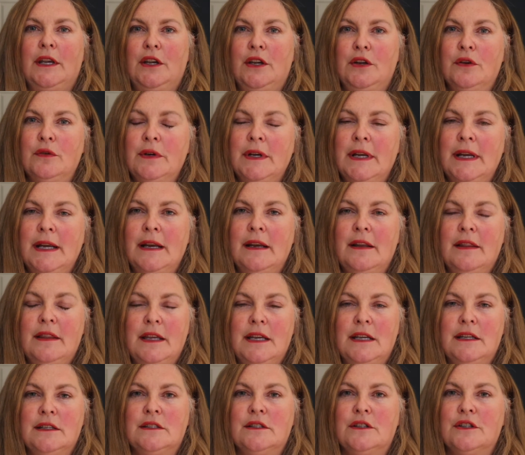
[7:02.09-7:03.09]
unit,
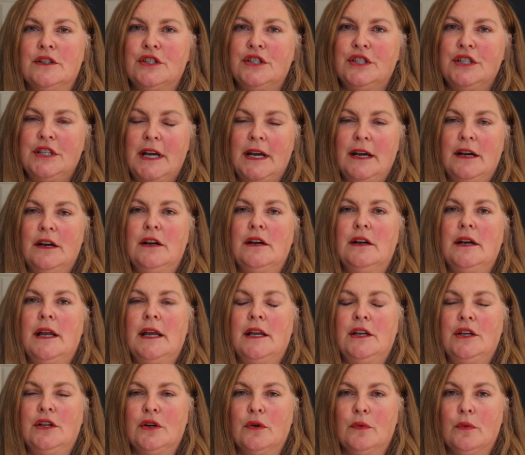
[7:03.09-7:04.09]
things are shared,
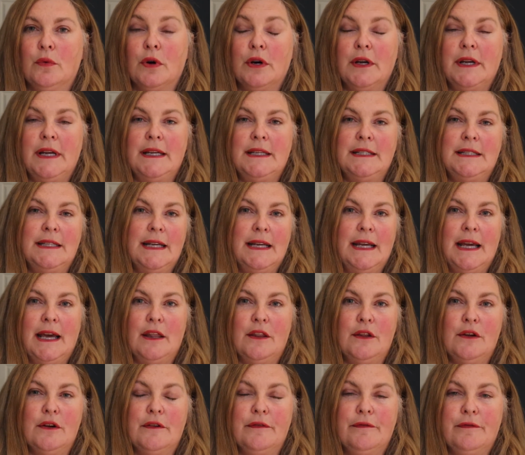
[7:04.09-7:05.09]
and you're working
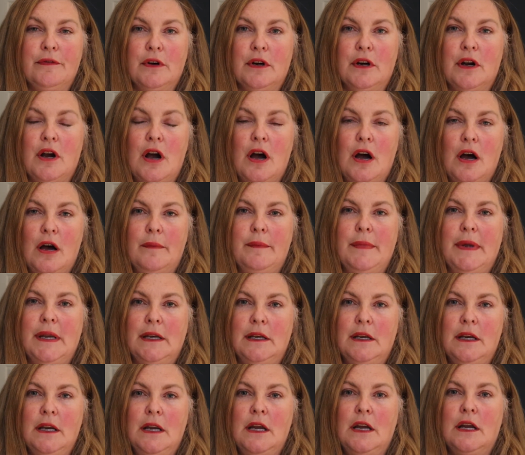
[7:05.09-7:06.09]
together for
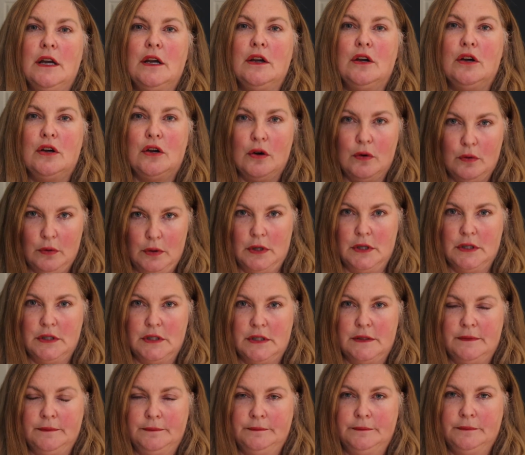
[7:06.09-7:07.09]
common
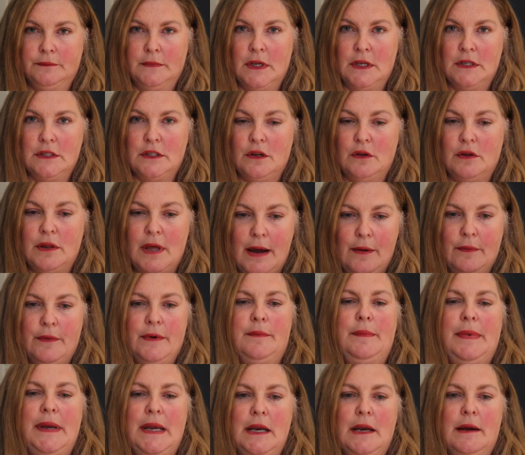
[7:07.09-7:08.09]
goals. So that
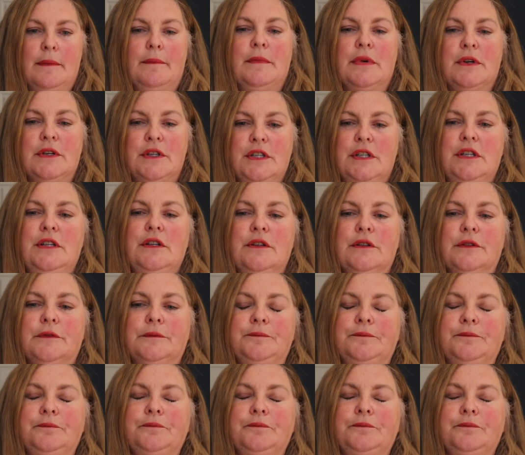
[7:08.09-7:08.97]
would be number two.